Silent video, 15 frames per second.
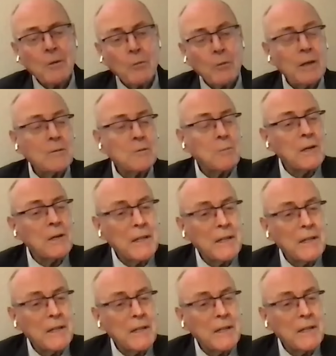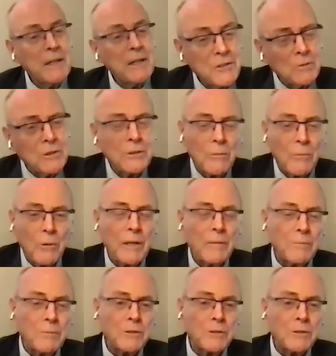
William's brilliant at his job too.